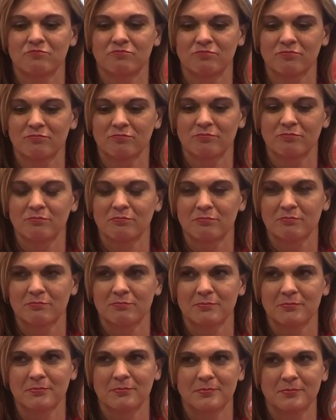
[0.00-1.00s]

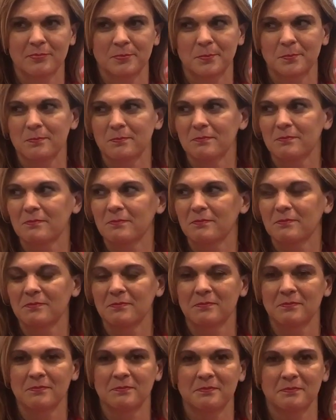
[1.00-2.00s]

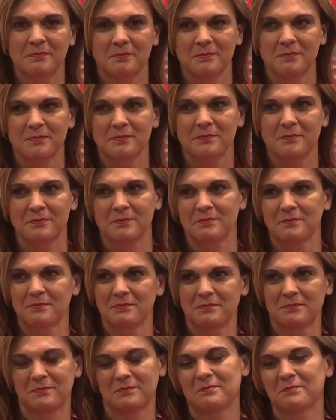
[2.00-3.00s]

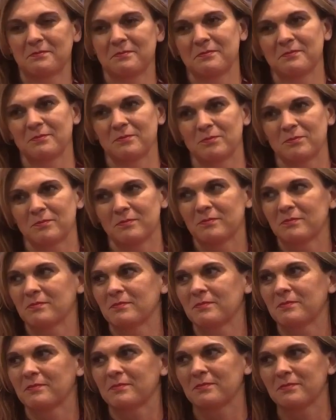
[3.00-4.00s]

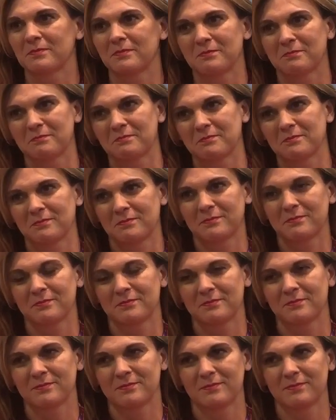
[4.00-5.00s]

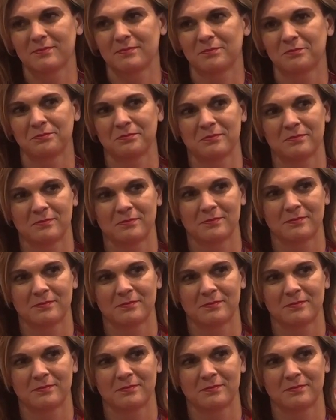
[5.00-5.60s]
(silent)